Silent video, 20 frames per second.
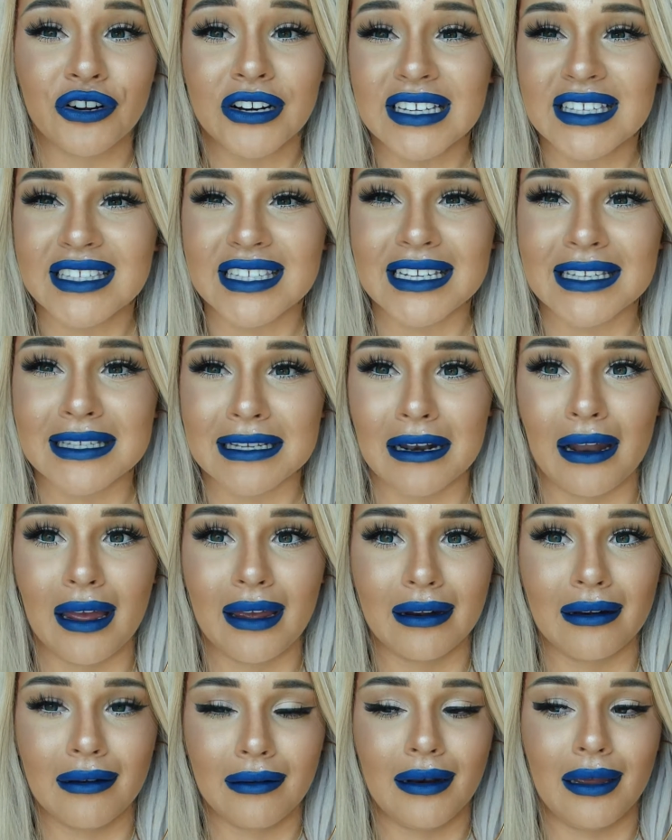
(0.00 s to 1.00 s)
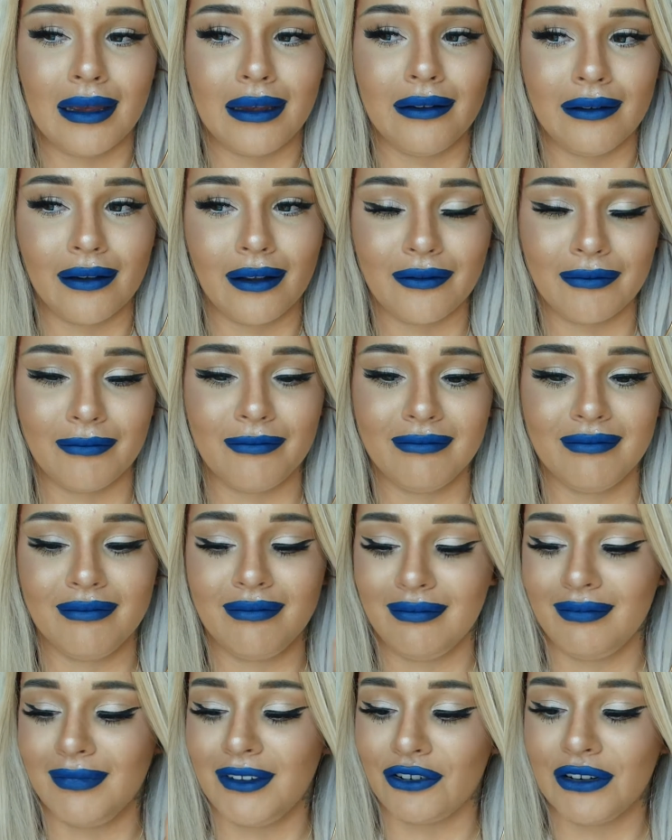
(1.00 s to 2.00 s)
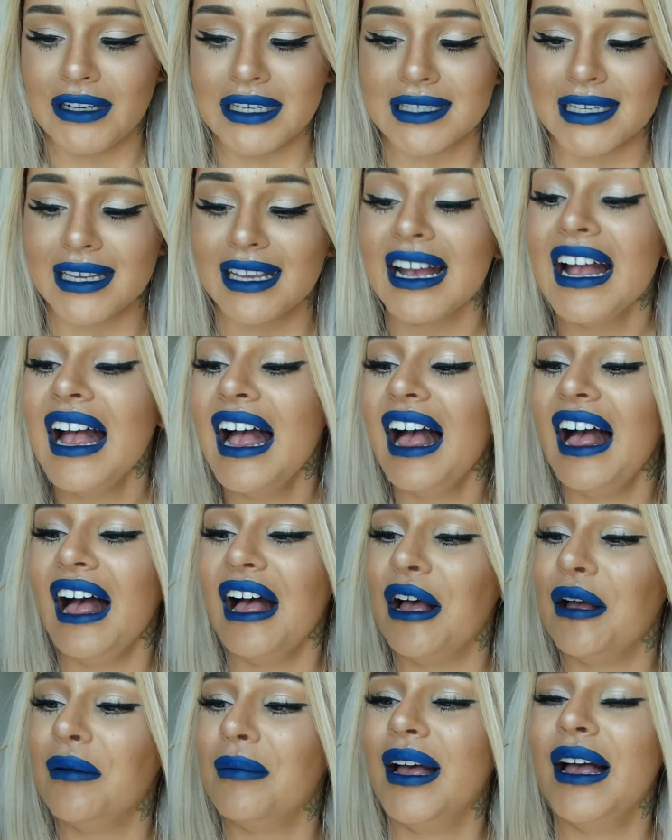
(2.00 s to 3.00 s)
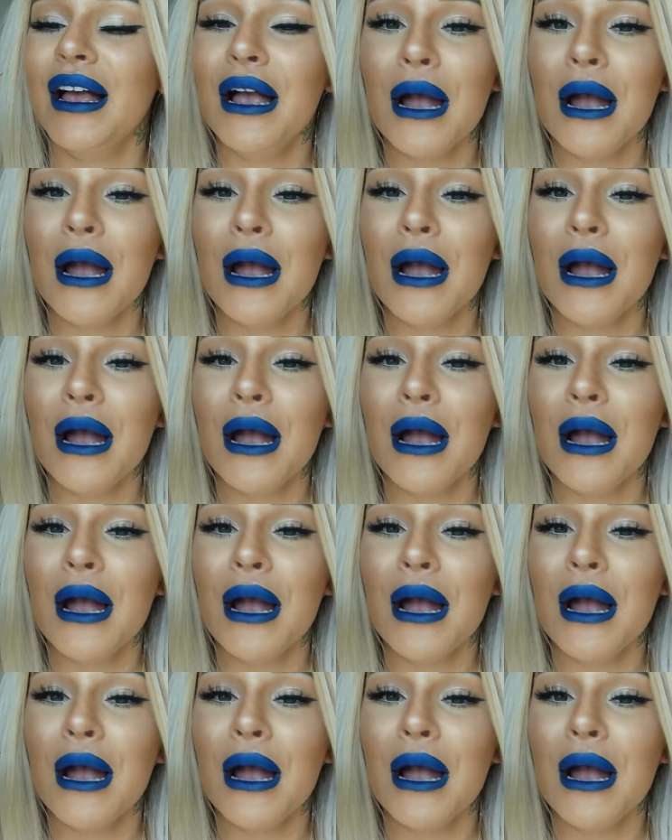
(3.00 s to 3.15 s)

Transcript: creases and like look like you're not creasing um,